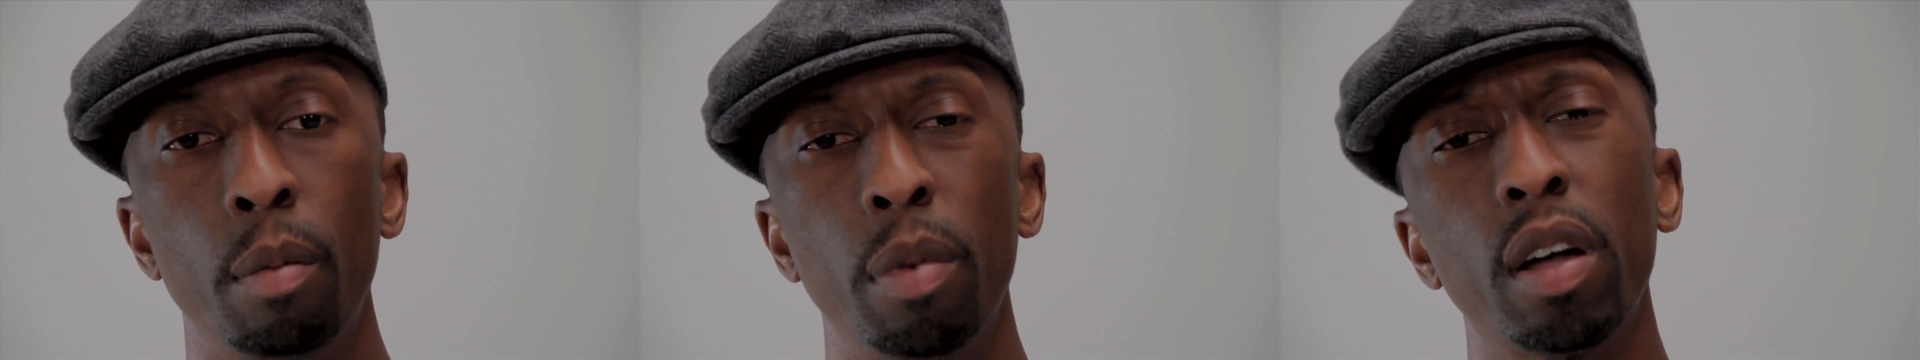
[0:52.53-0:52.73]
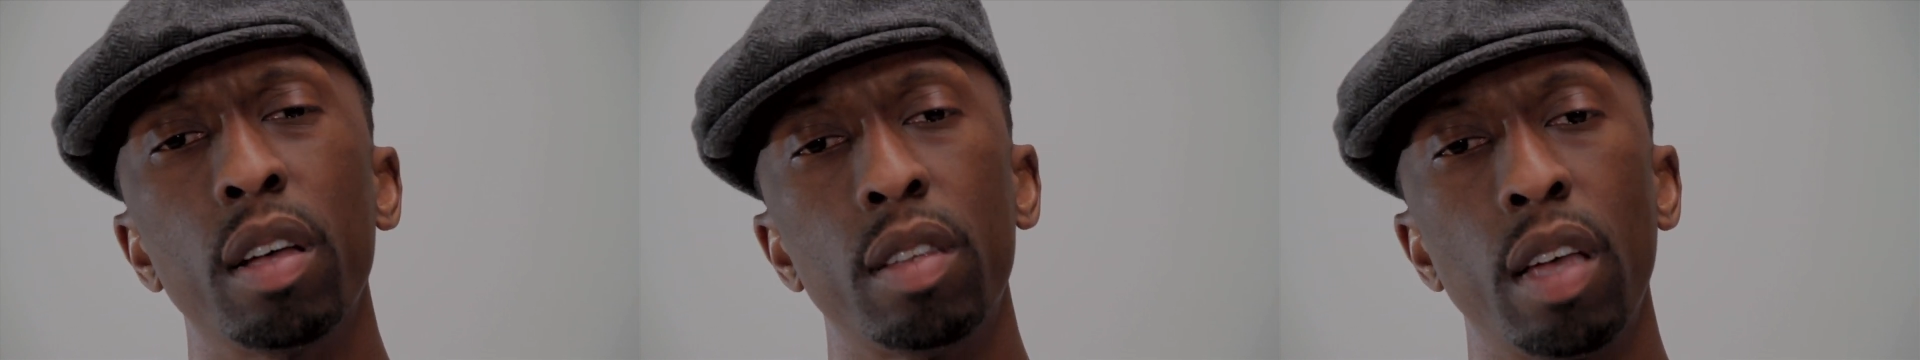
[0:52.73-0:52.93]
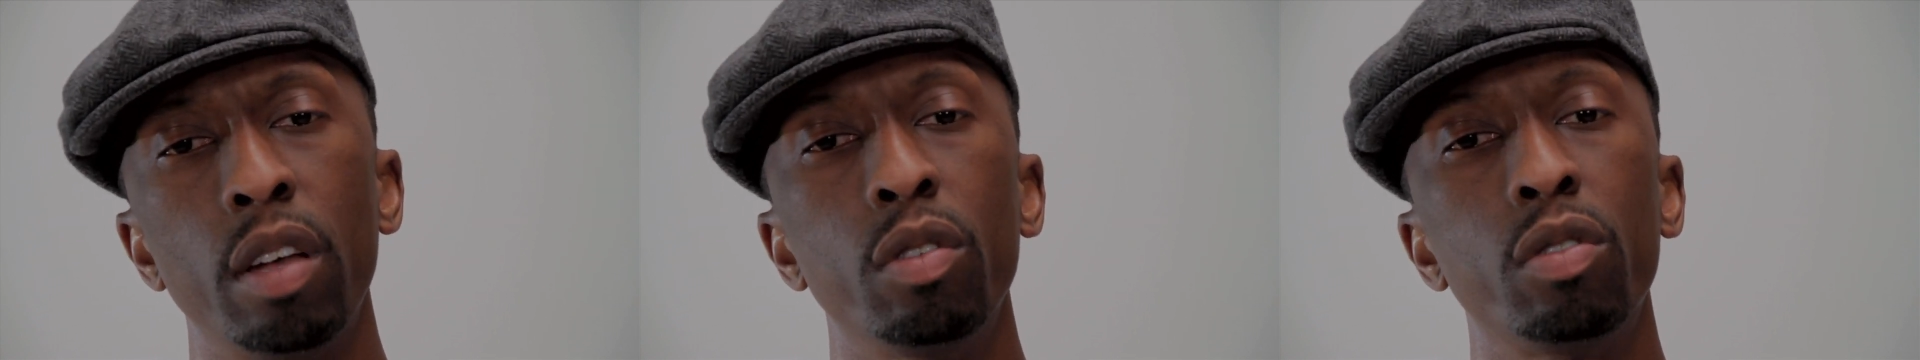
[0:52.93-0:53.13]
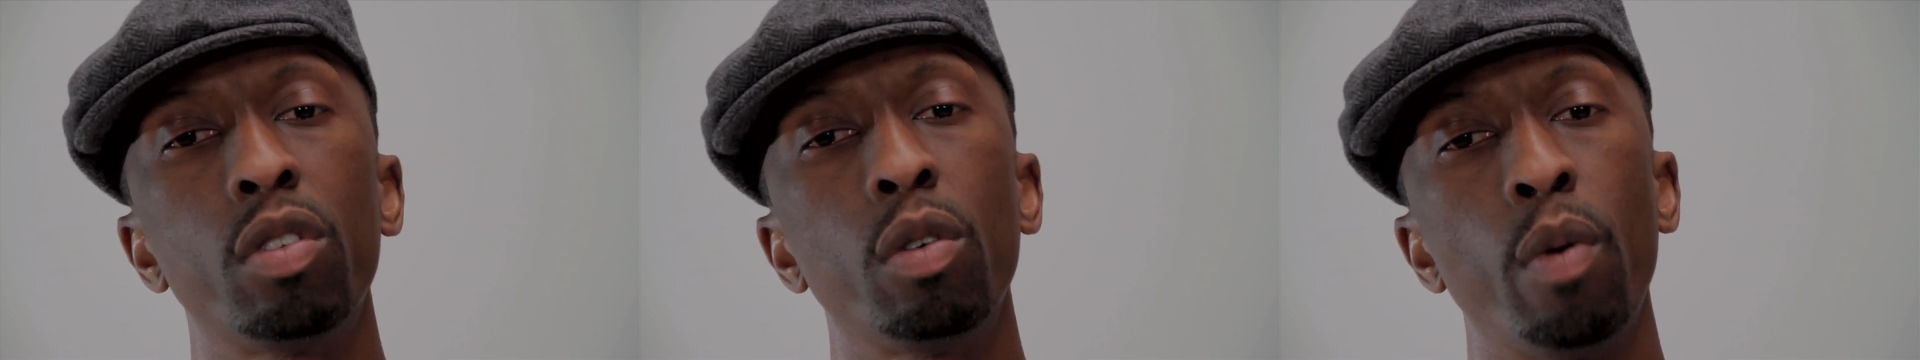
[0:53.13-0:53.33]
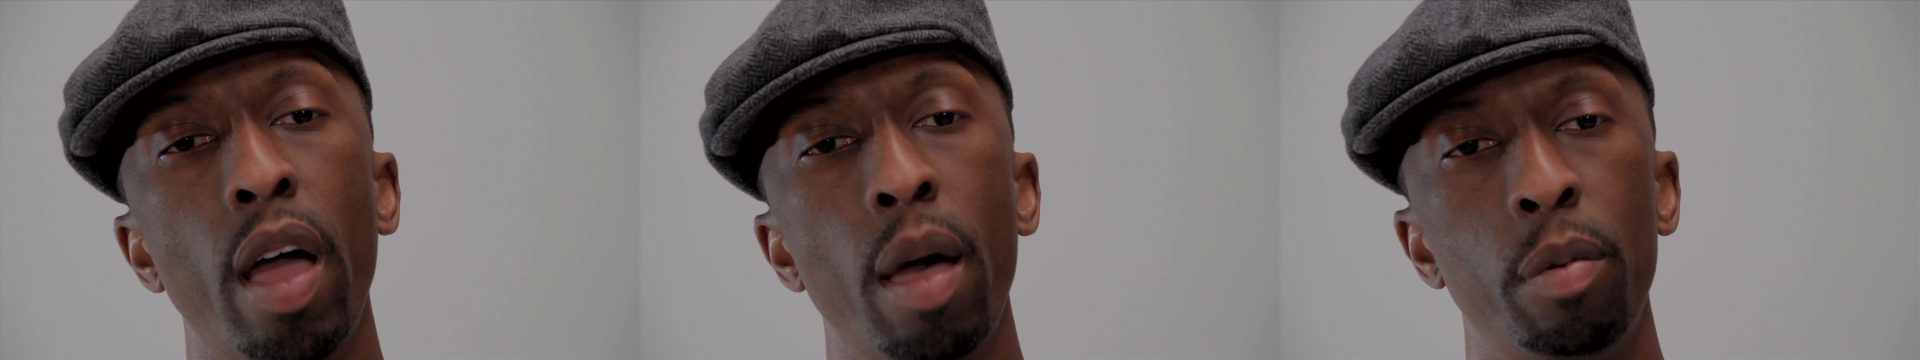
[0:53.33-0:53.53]
because I used
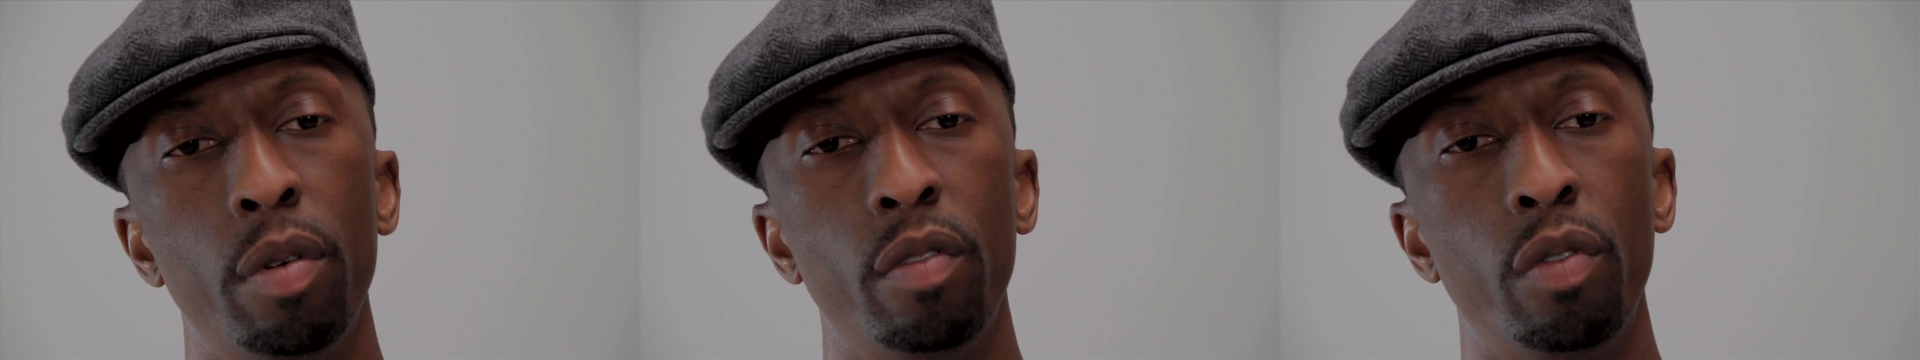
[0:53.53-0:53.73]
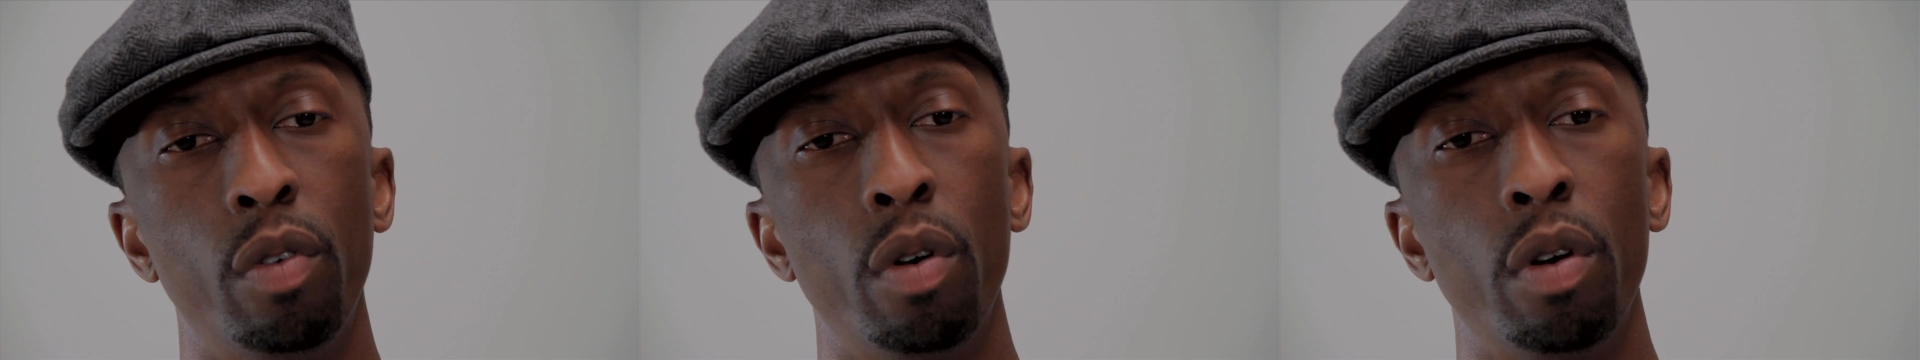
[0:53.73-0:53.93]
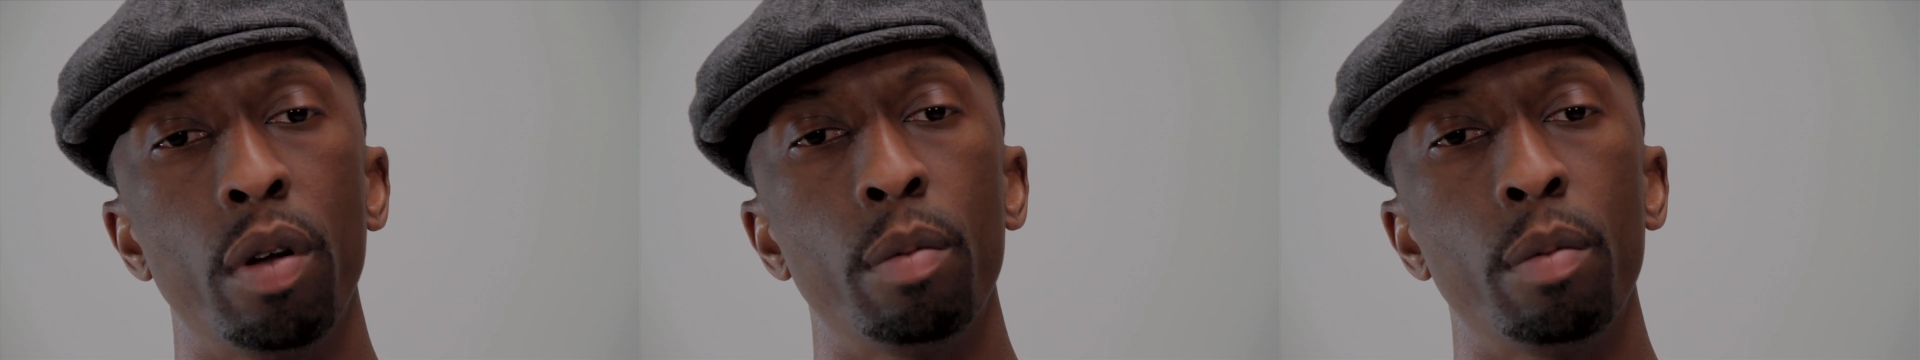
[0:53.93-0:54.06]
to wrap it for